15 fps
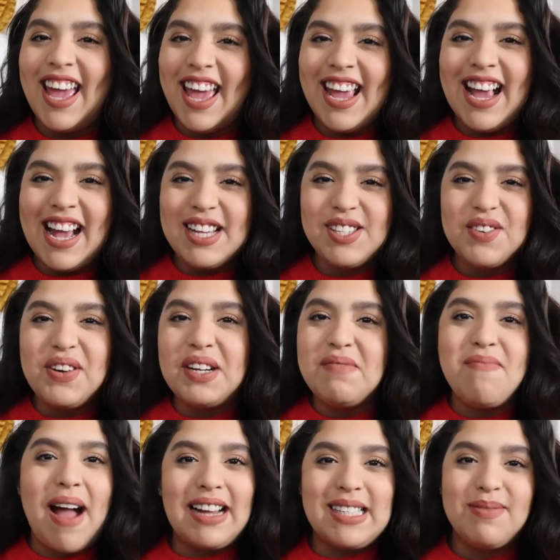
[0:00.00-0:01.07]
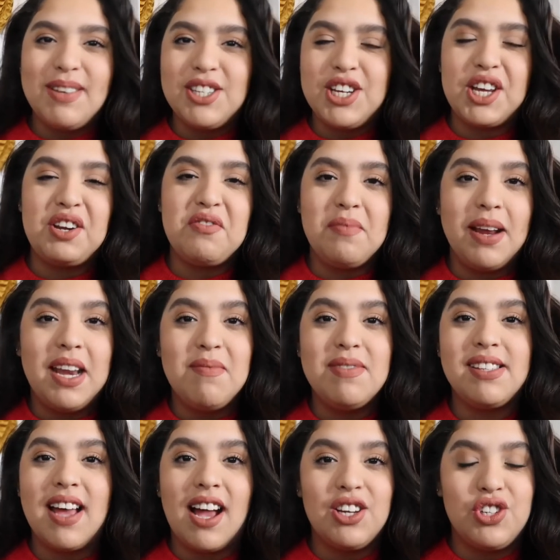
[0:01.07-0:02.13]
Hey guys, welcome back to my channel. My name
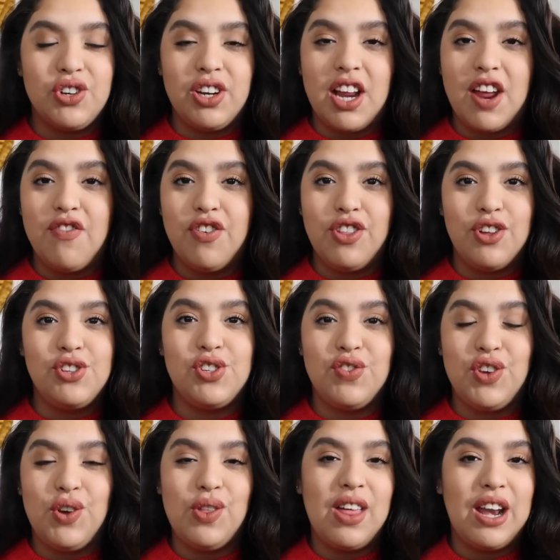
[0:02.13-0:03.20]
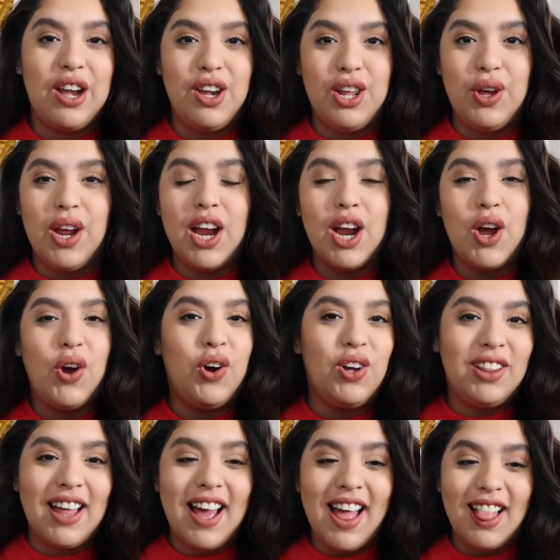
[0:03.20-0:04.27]
is Ashley. For those of you that are new here,
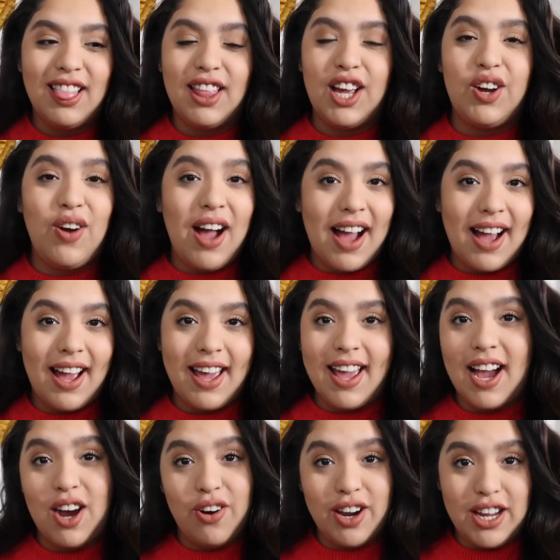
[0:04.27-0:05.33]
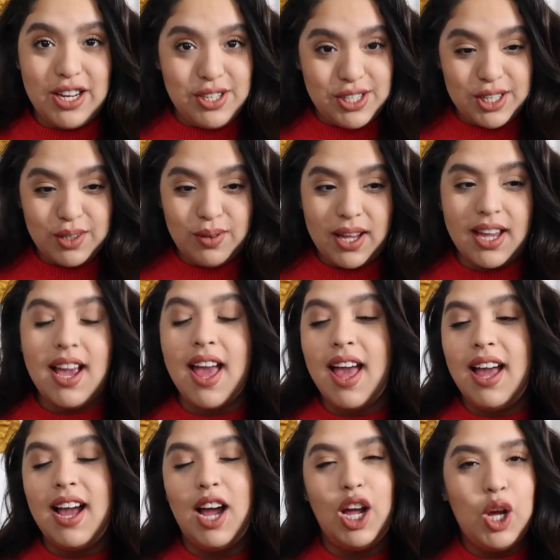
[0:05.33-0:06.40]
hola, hello, hi, how are you doing?
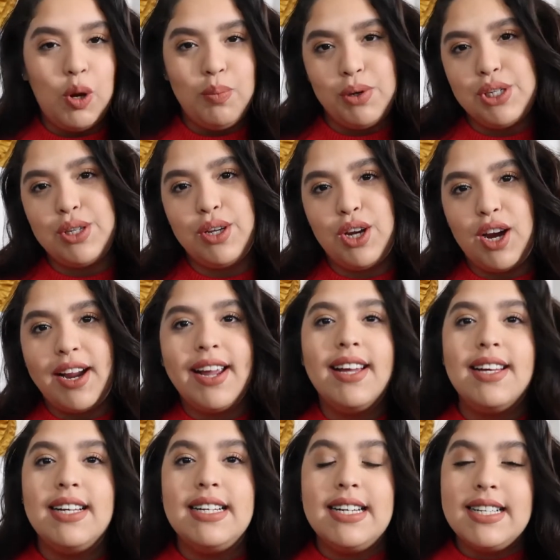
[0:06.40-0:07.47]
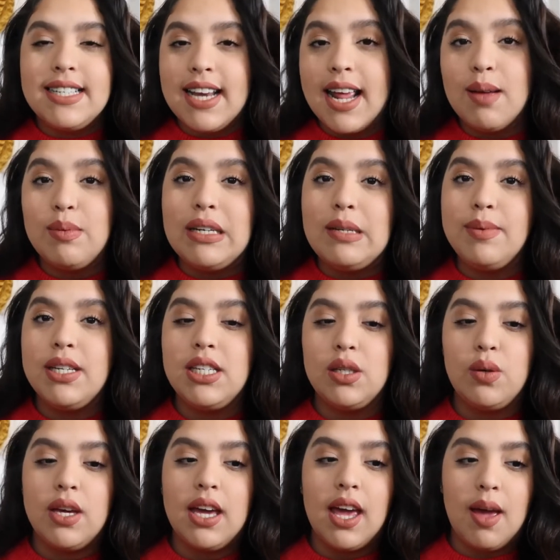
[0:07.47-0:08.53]
I hope you're doing great. Today I'm going to be
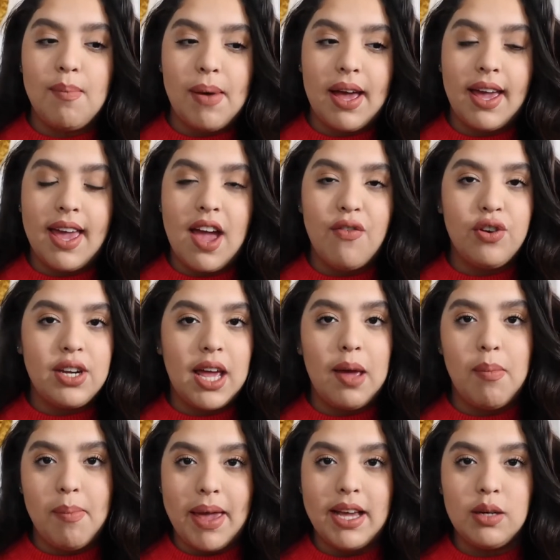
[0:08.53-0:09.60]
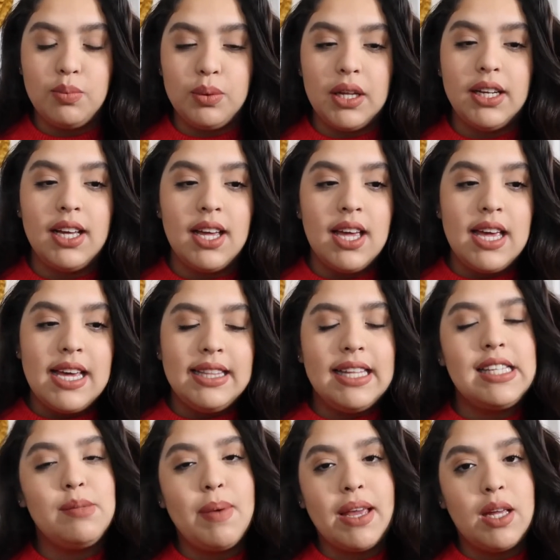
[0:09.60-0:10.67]
doing my everyday makeup look.
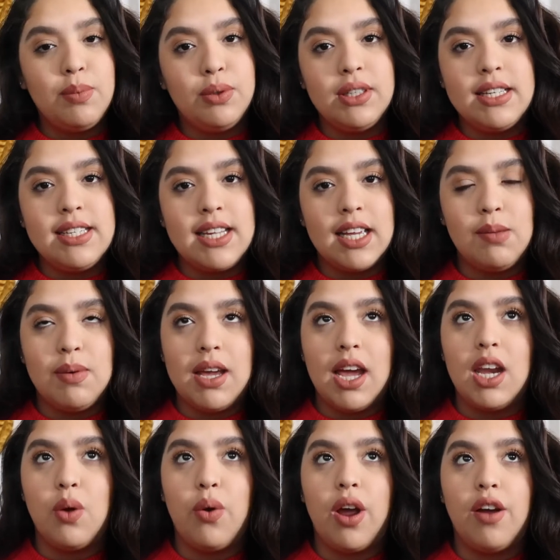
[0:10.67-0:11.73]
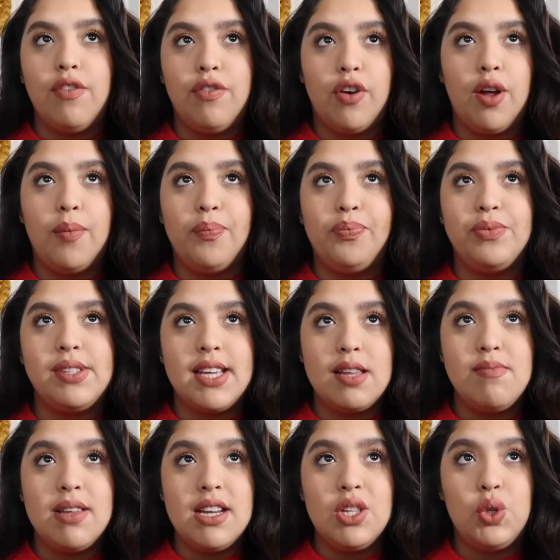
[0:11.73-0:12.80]
This makeup look can take me anywhere from
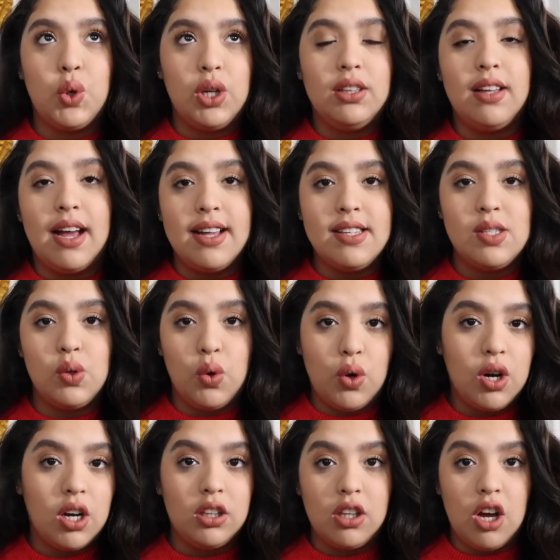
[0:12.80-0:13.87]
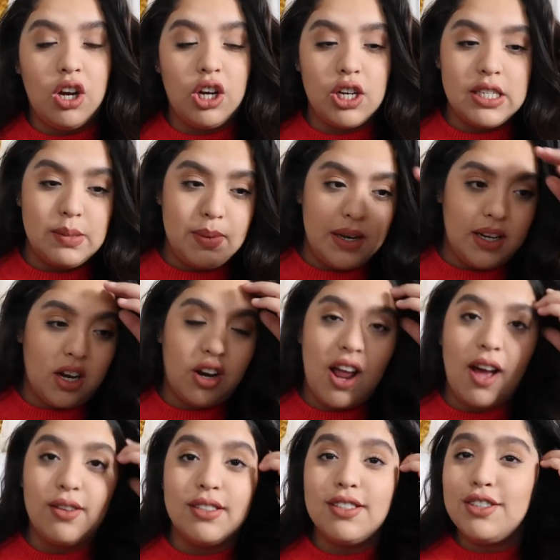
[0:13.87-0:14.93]
10 minutes or less or longer depending on
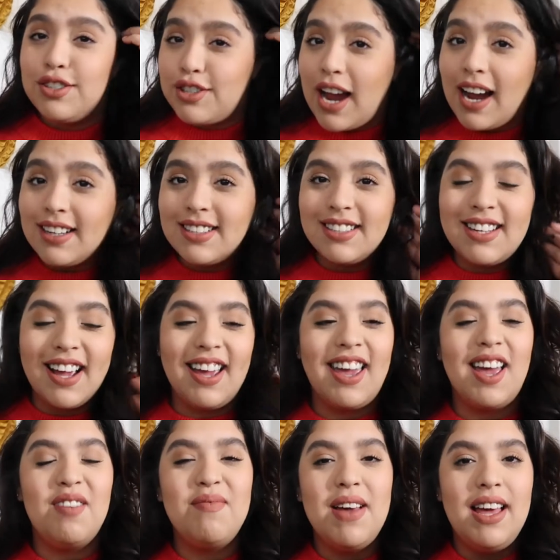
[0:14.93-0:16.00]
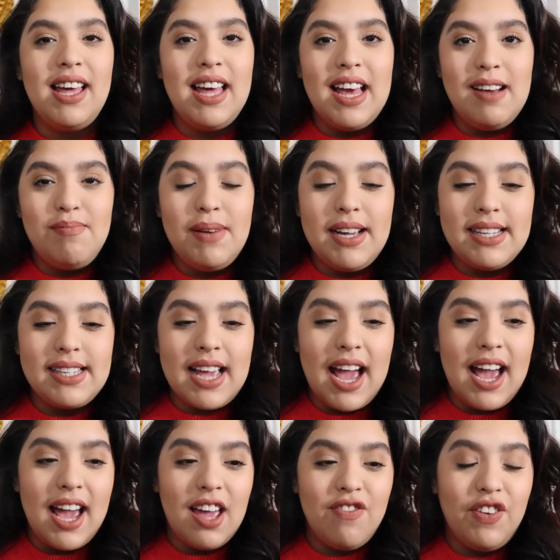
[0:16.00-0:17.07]
how distracted I am. But
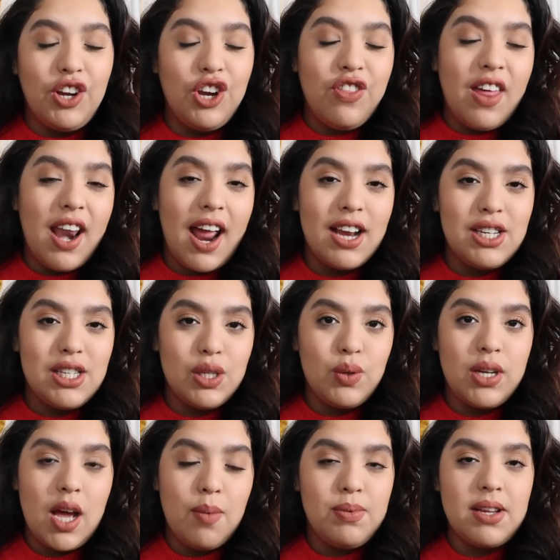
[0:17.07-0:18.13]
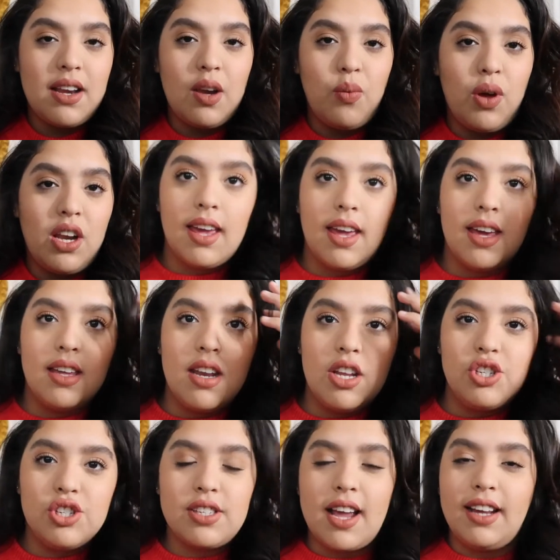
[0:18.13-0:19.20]
I figured that I'd do an updated one and
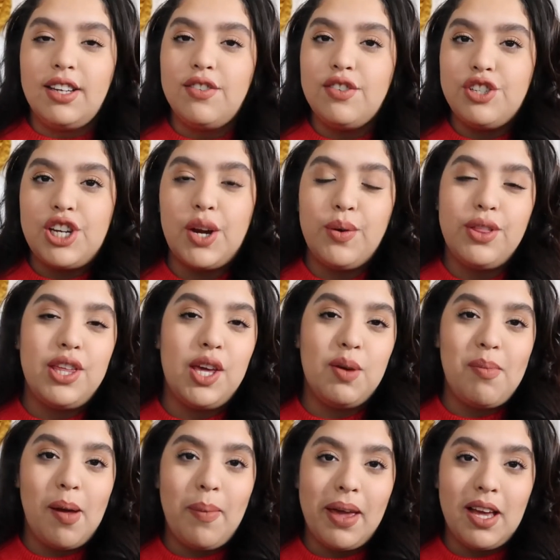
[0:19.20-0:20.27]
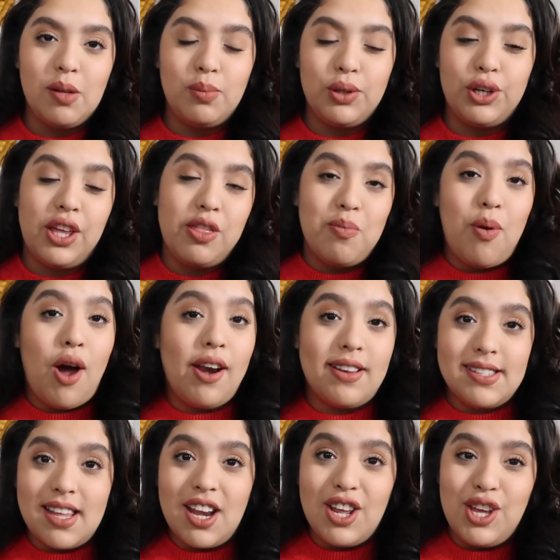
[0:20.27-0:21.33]
just kind of share with you my makeup look and the
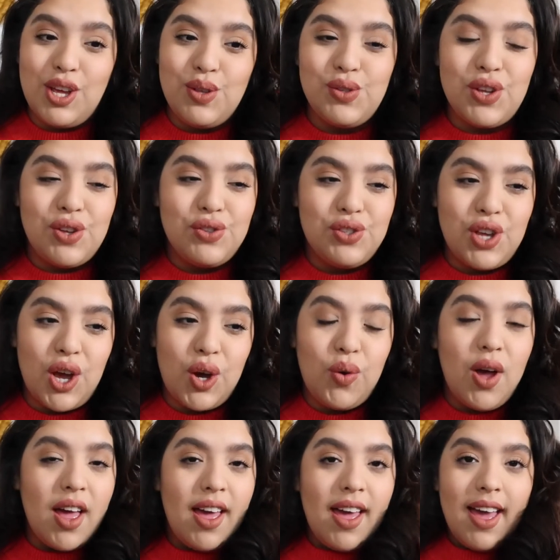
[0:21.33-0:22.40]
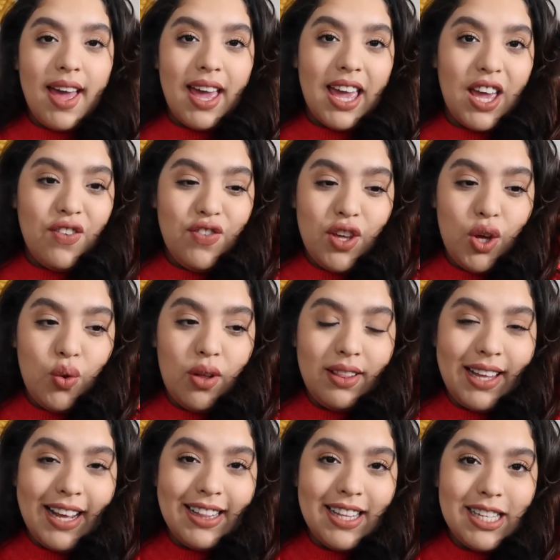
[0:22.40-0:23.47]
products that I use. So if you
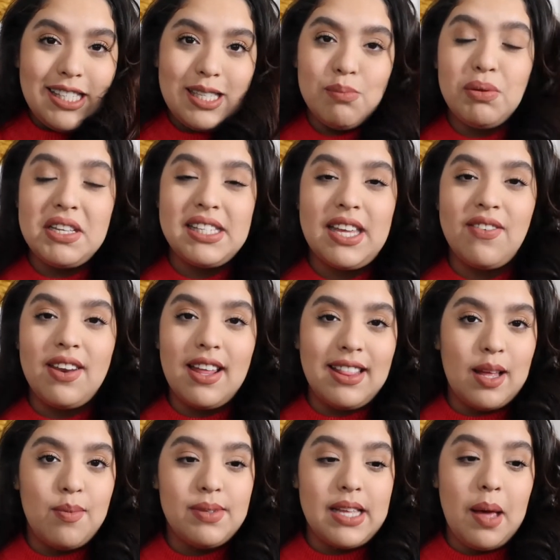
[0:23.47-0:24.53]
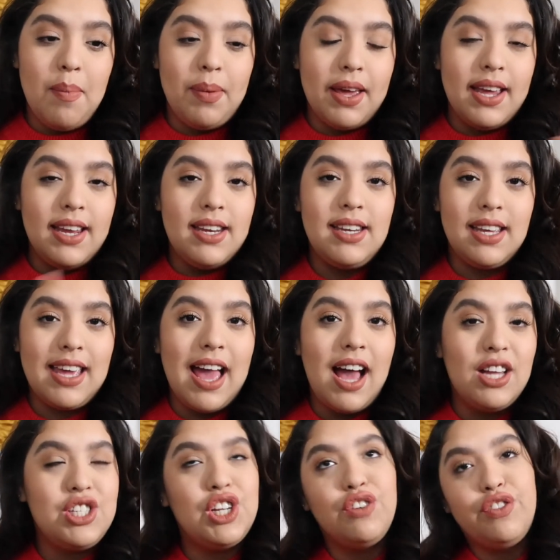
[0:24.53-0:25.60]
like this, then please give it a thumbs up. And
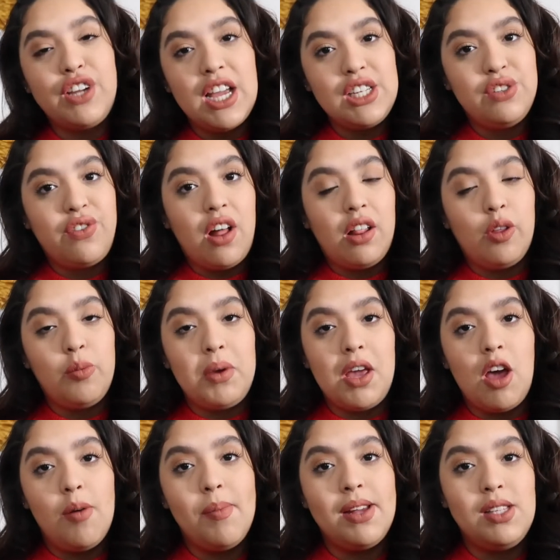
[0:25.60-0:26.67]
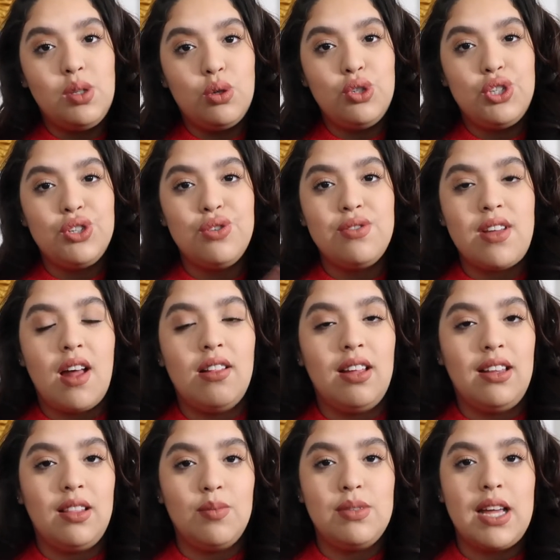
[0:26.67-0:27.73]
yeah, don't forget to follow me on my socials. I'll
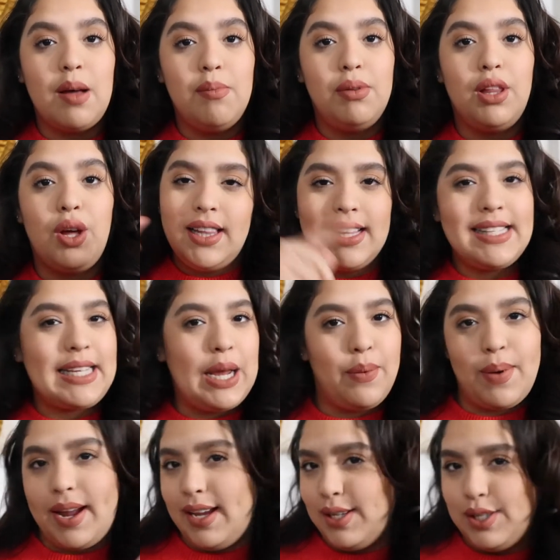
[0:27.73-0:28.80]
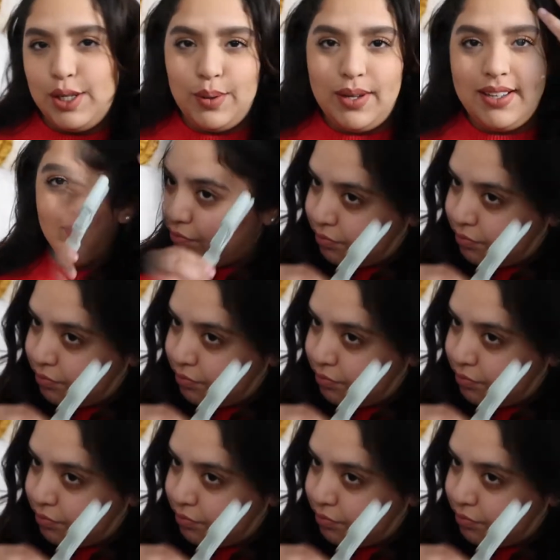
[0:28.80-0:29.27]
link them down below. Let's get right into it.